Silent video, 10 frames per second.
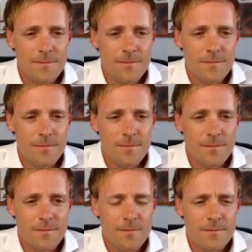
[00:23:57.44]

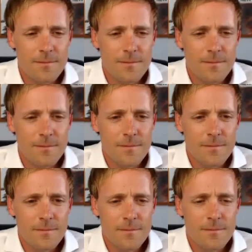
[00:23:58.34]

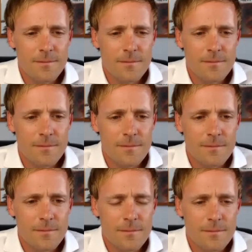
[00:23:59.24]

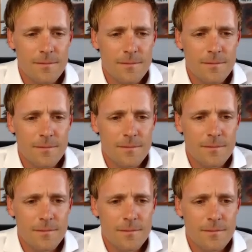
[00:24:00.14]

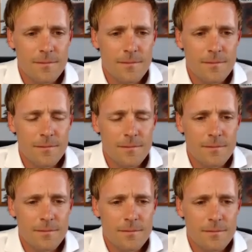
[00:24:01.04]

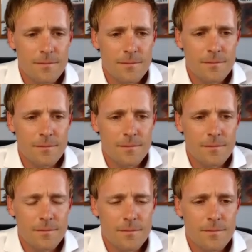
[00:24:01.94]

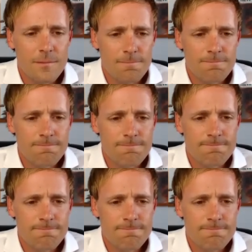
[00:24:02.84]
[no speech]